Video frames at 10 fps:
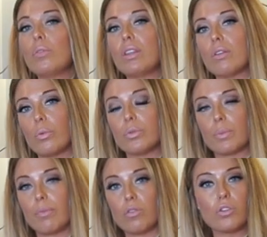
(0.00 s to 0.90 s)
with either
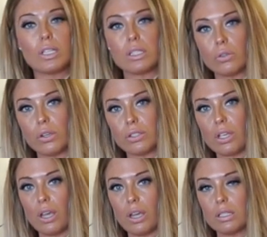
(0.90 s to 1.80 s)
some of your dresses or your
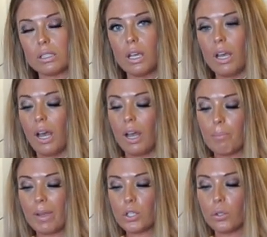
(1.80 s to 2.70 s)
skirts,
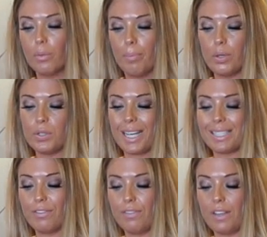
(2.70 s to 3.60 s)
make sure the boot
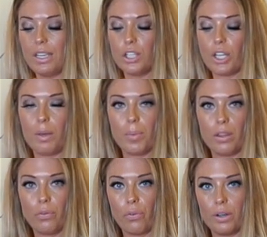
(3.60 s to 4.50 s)
has a V shape
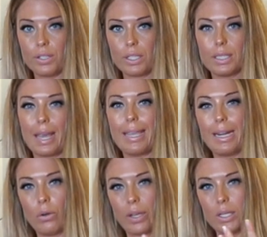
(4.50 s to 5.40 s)
at the front because that
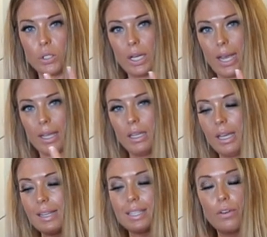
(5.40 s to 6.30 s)
elongates your leg
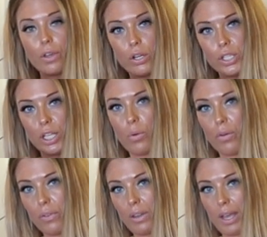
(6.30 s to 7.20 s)
instead of cutting you
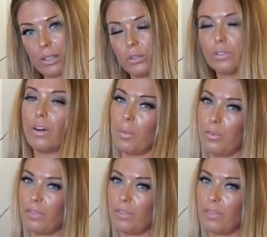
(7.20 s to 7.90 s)
off on the ankle, far more